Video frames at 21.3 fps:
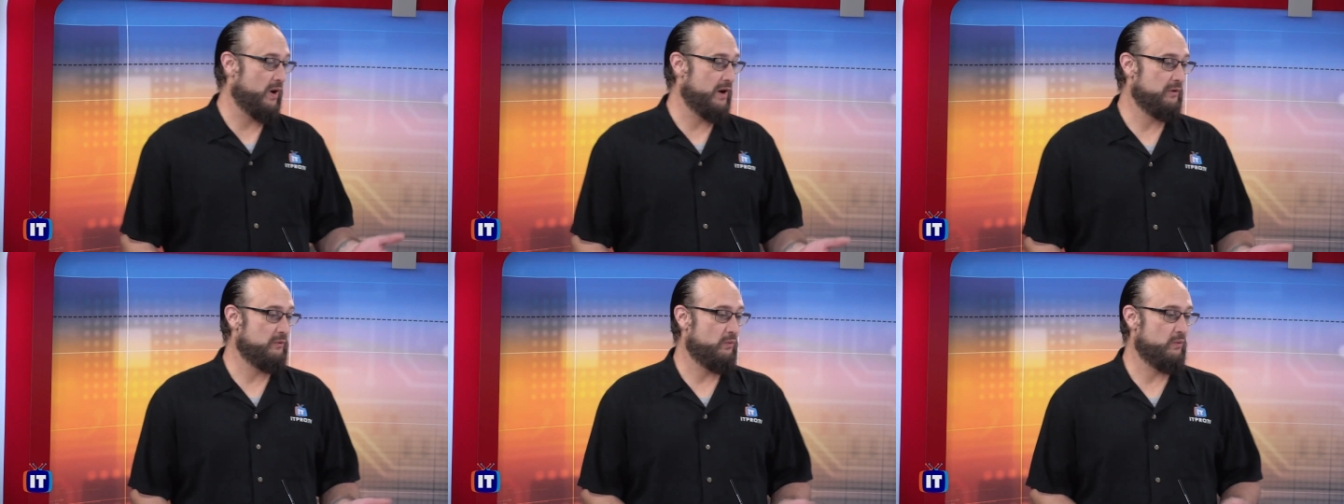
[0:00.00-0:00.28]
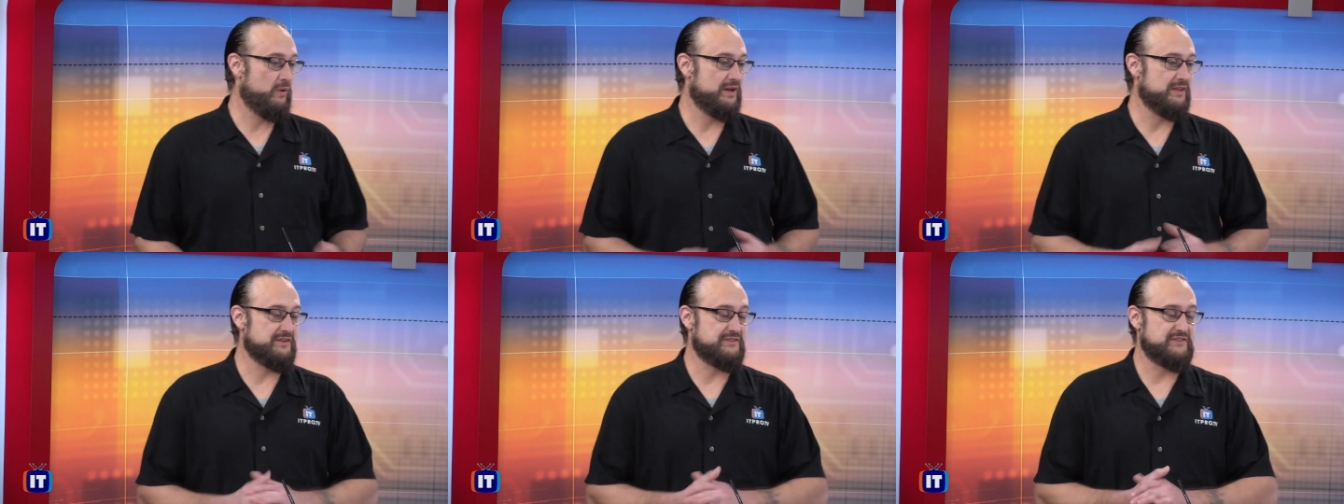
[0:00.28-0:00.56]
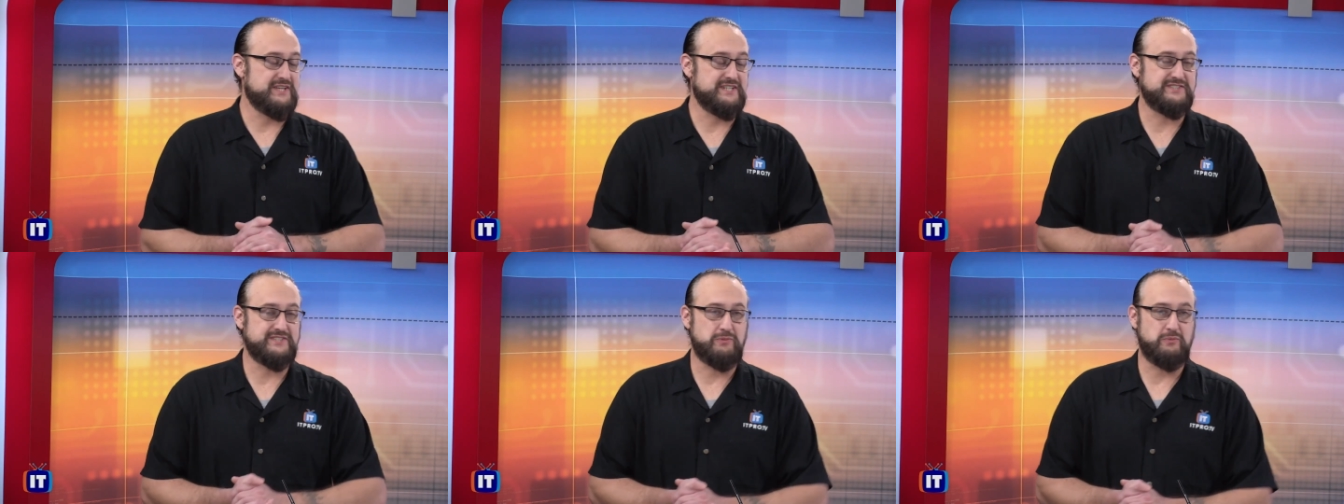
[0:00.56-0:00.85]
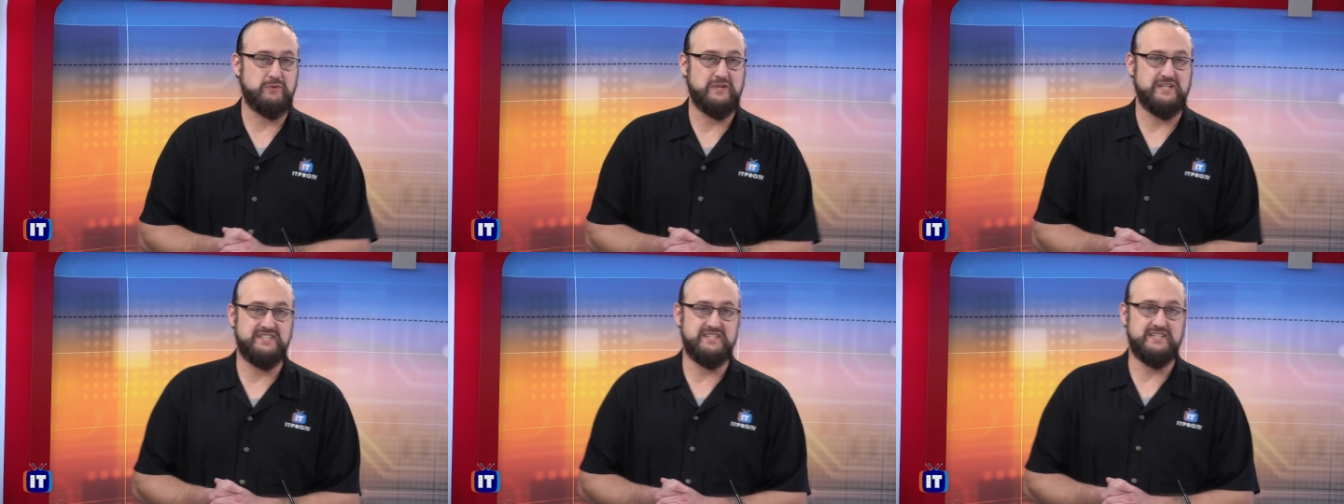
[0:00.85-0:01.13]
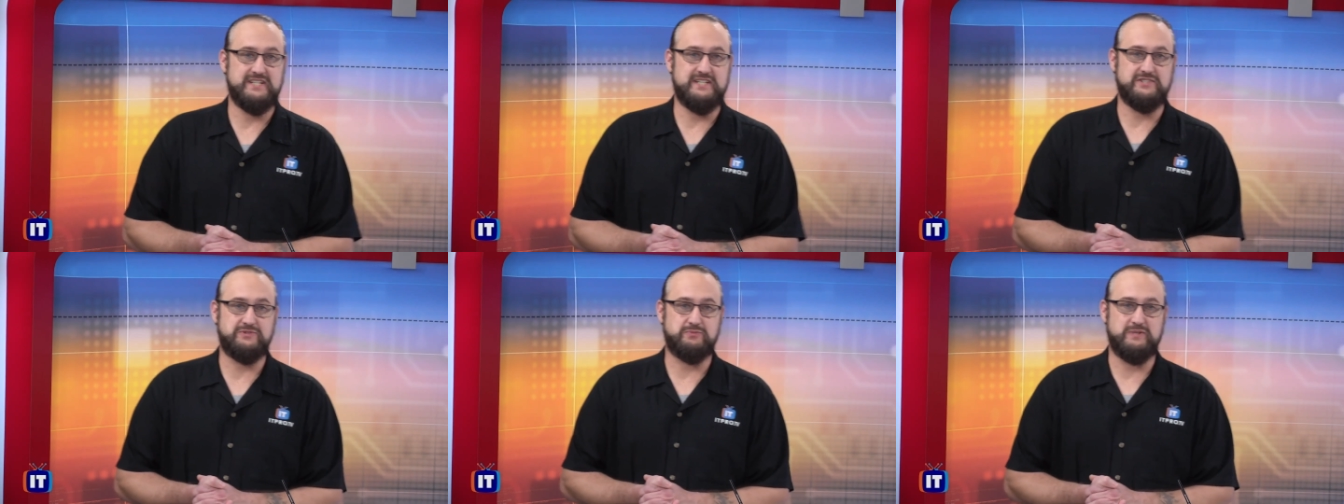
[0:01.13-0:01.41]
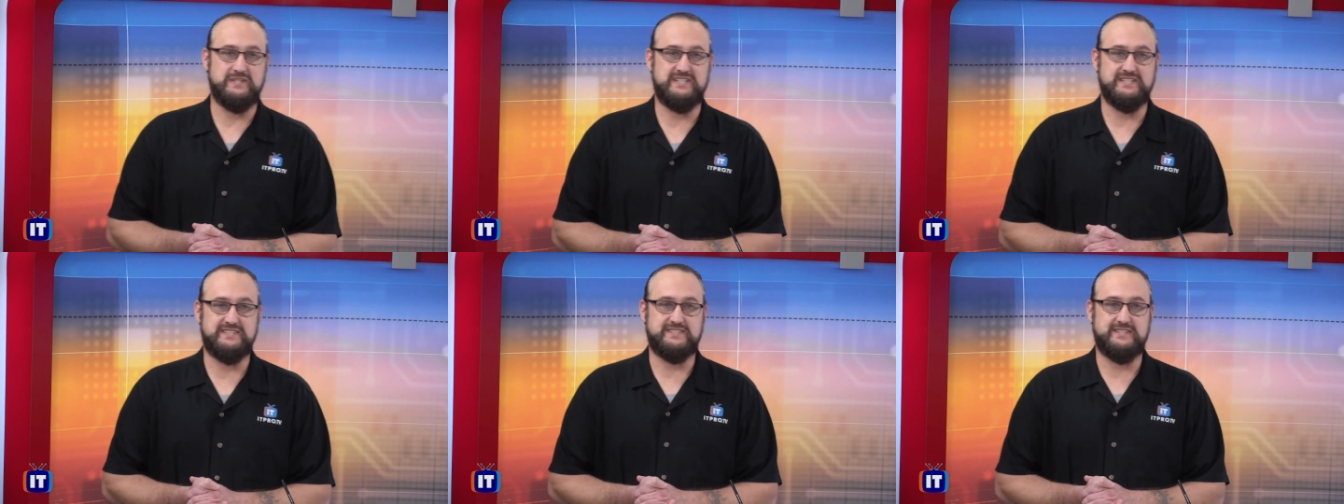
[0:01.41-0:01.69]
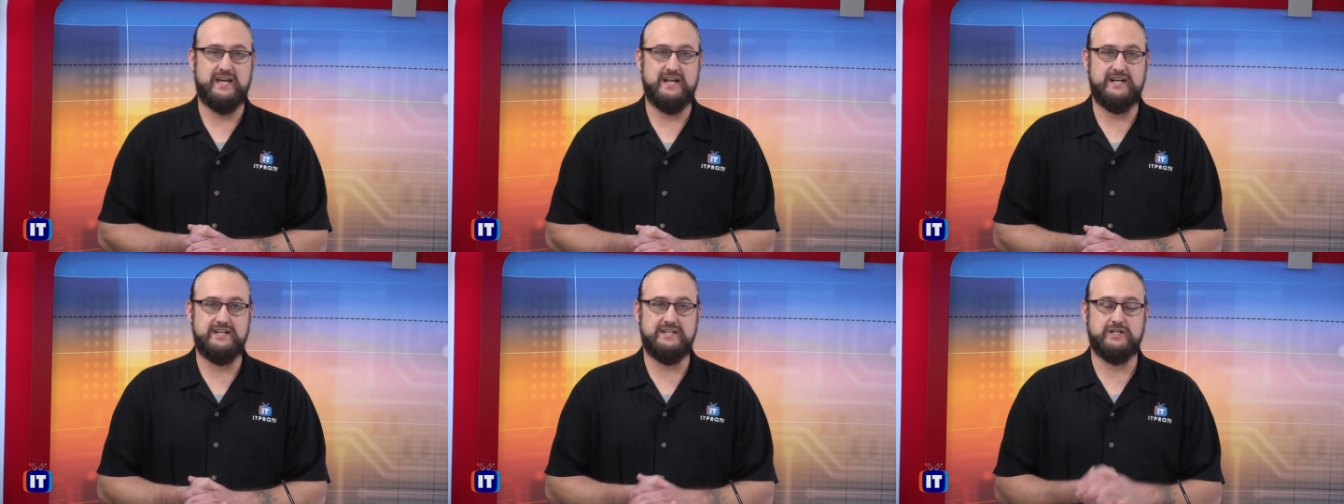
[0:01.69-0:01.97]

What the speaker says: one of the things that we did is we decided